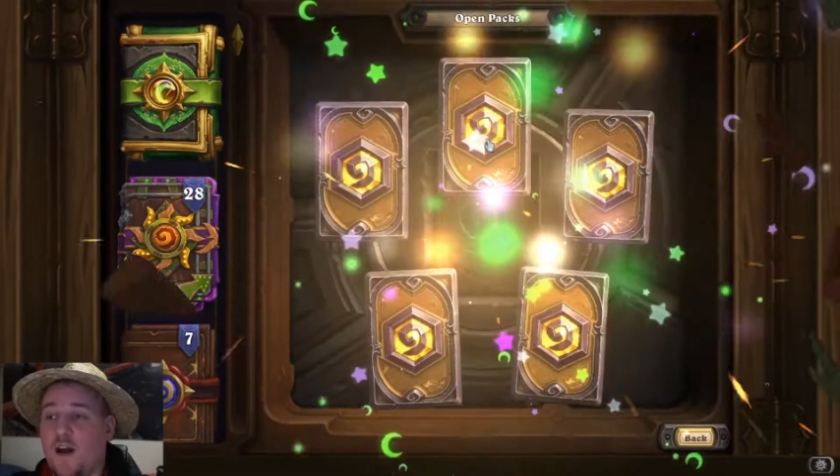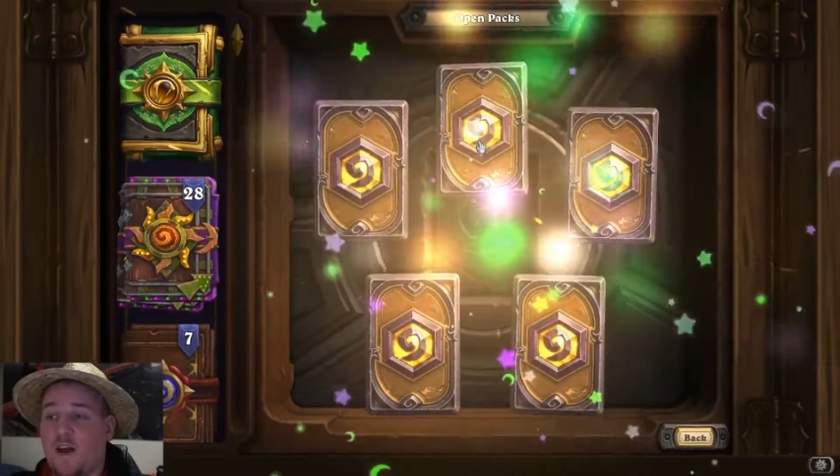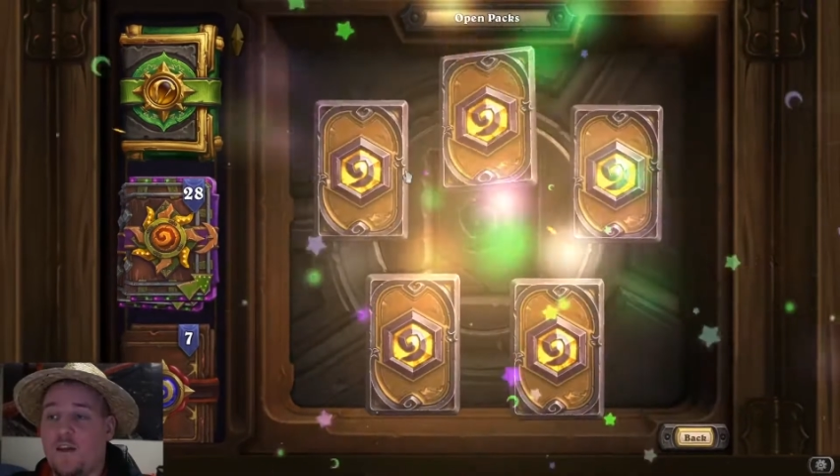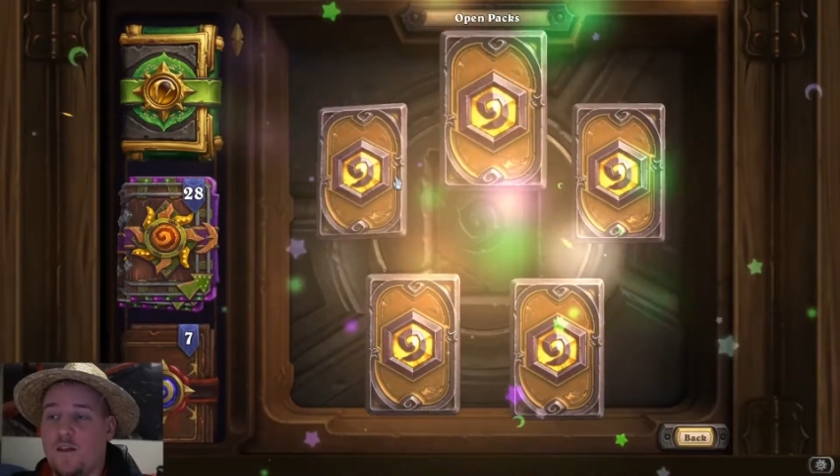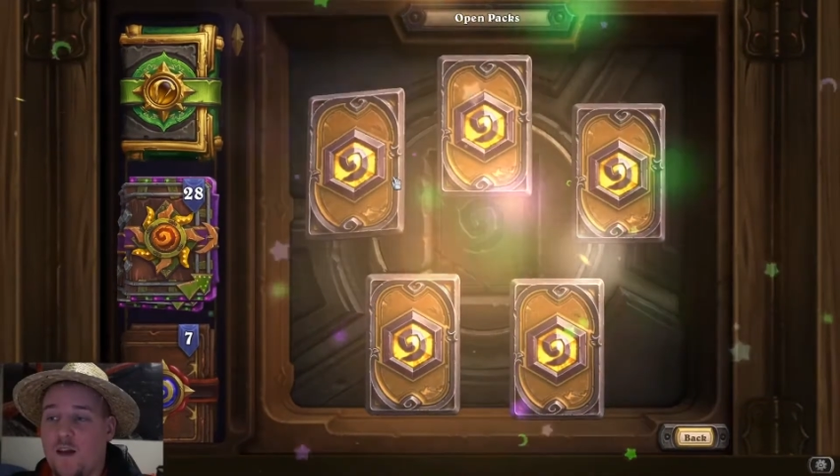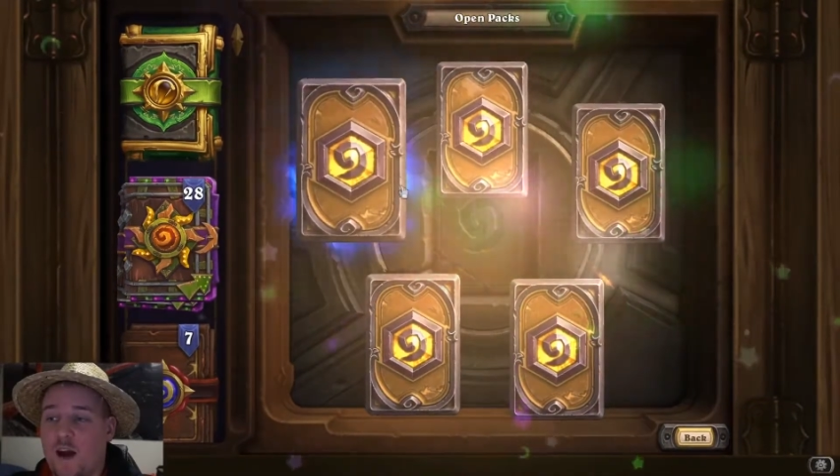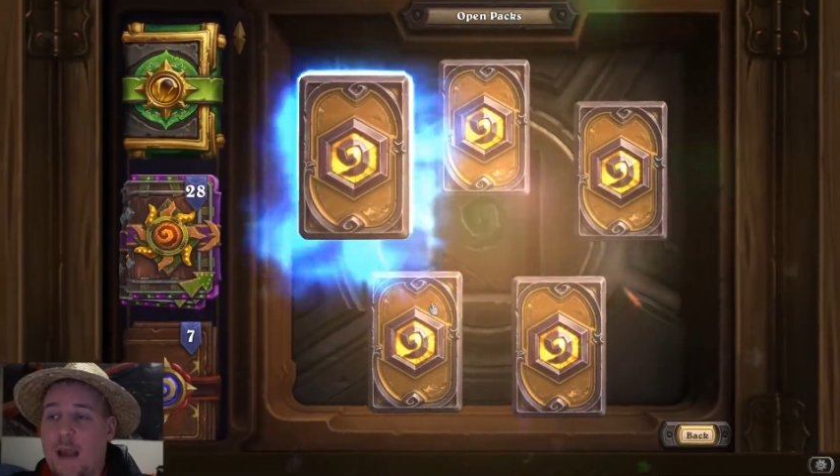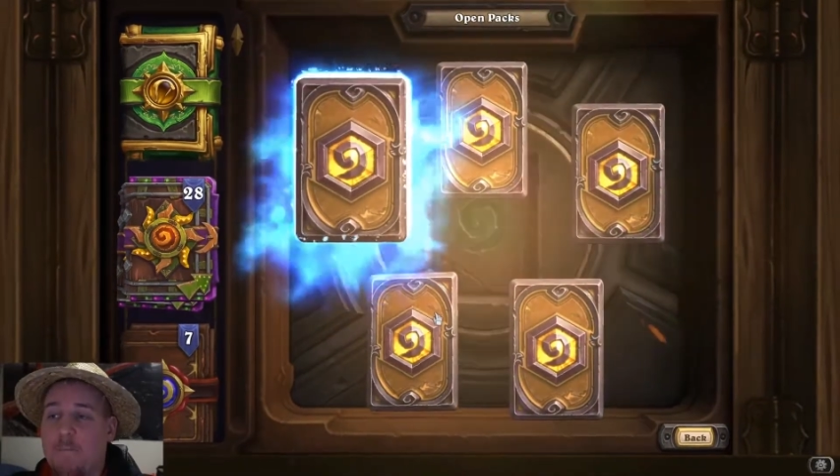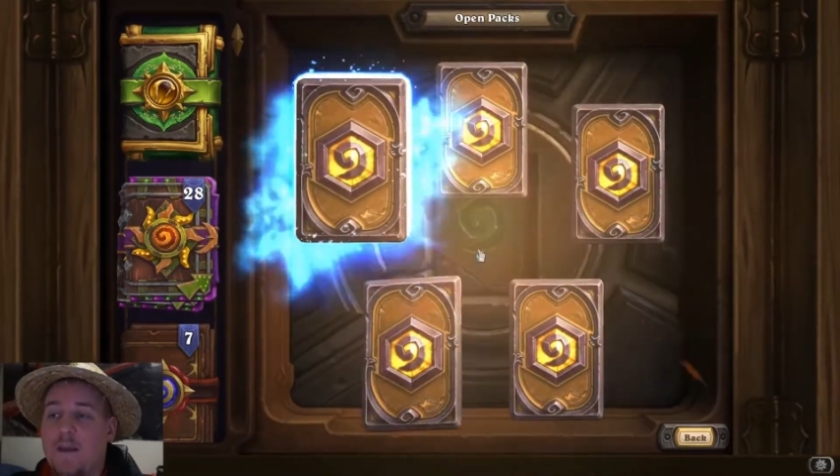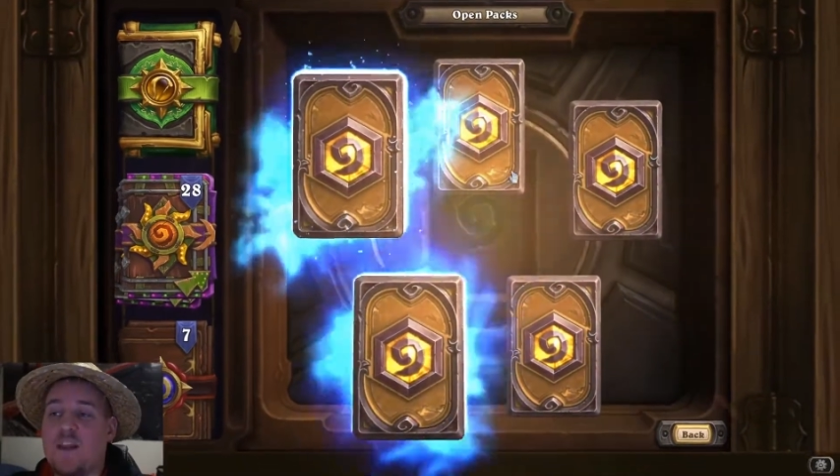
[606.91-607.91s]

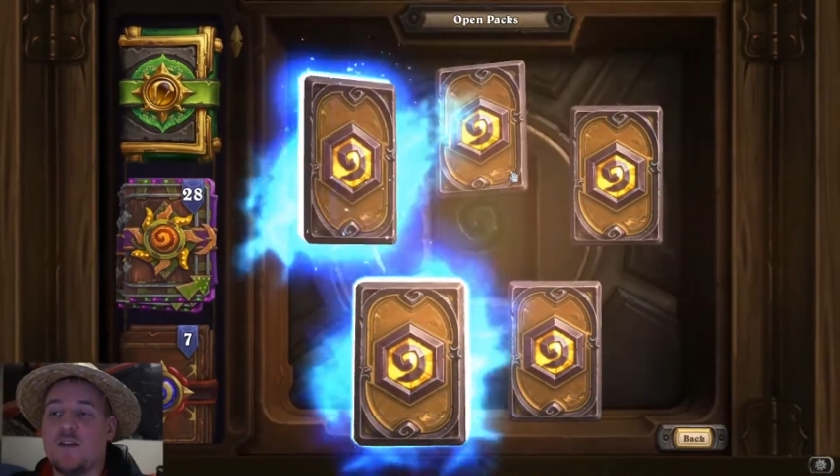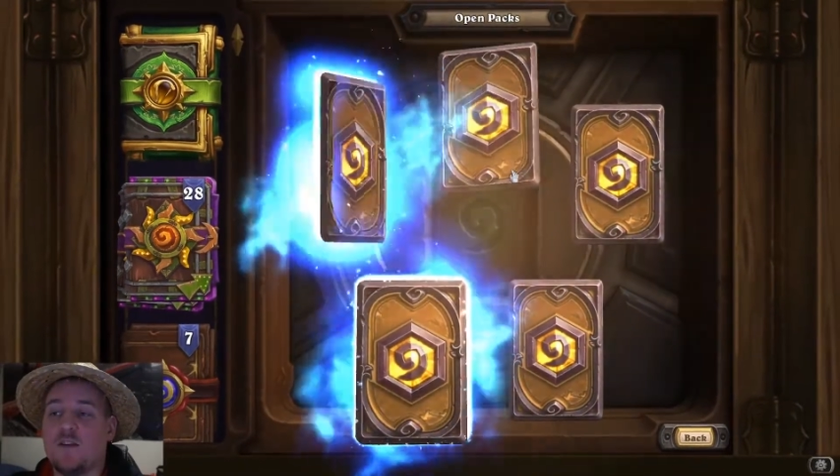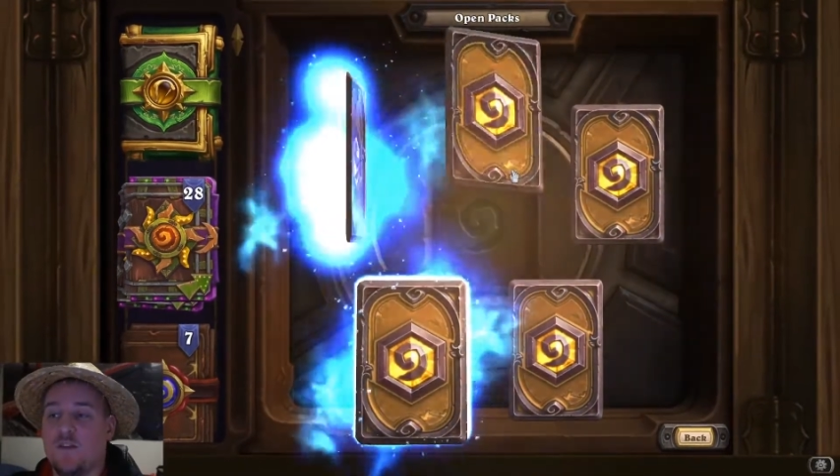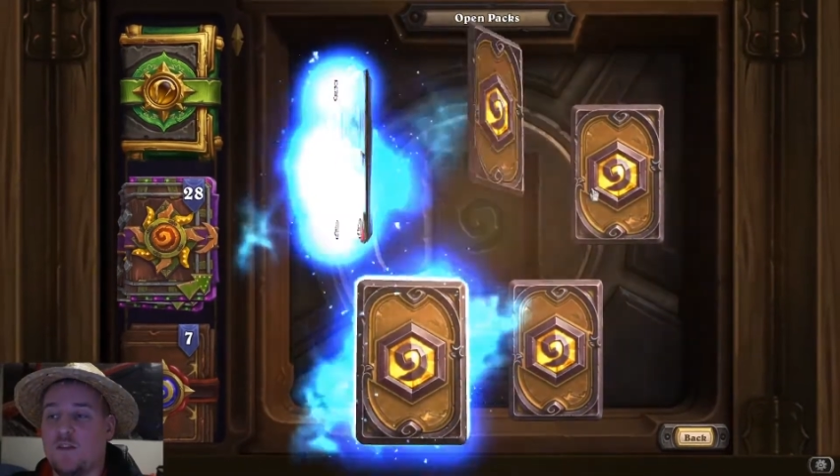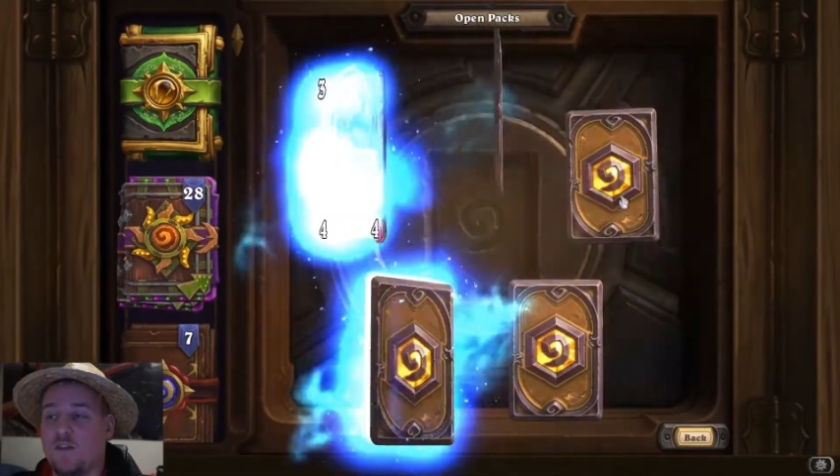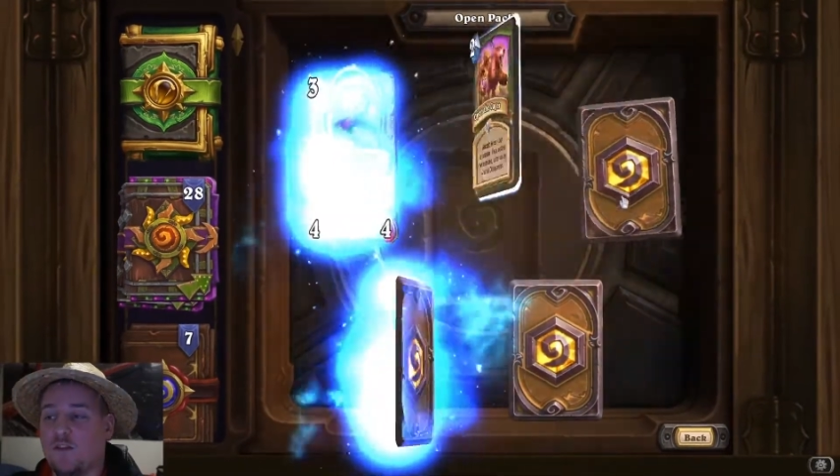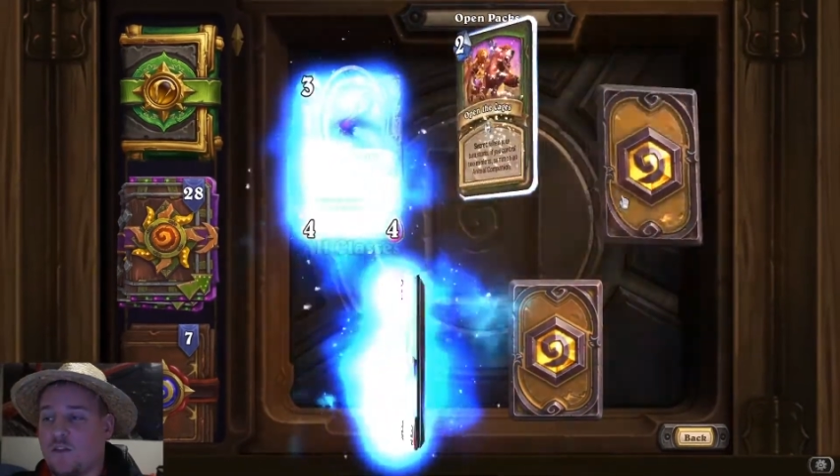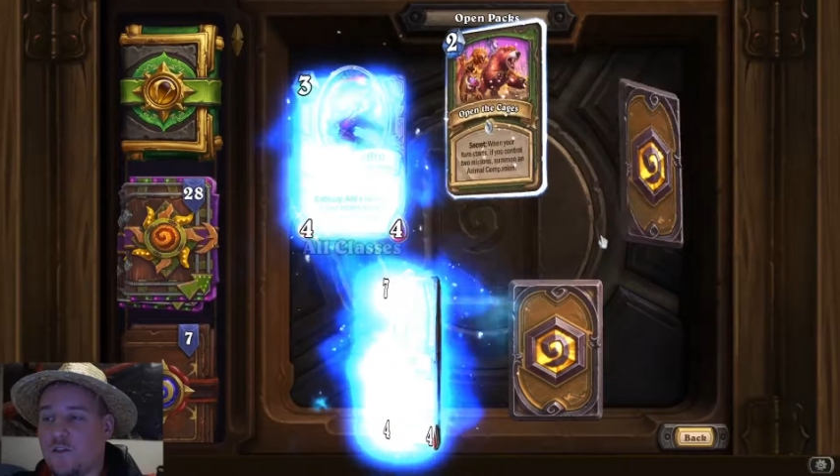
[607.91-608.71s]
I mention this